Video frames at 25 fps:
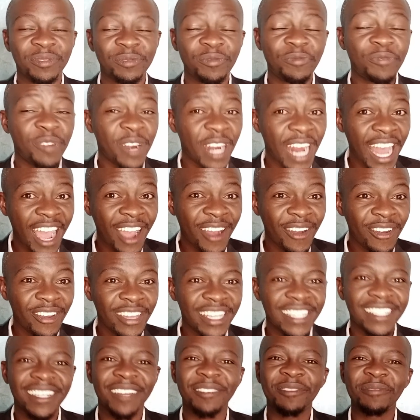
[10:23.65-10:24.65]
So for now,
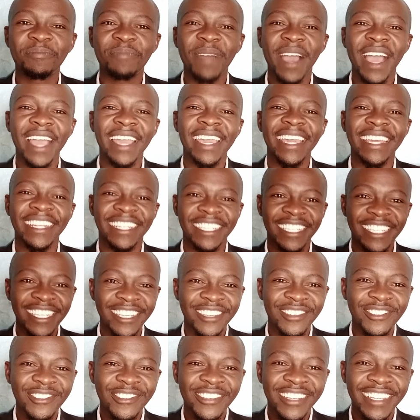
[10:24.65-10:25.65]
it's a goodbye, and see
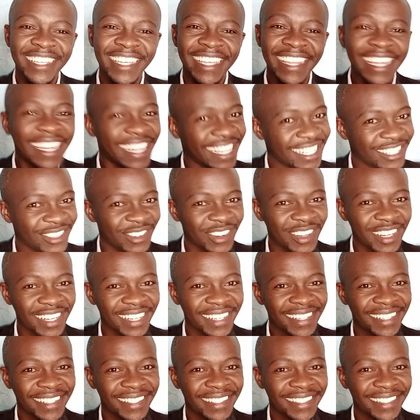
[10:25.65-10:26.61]
you in the next one.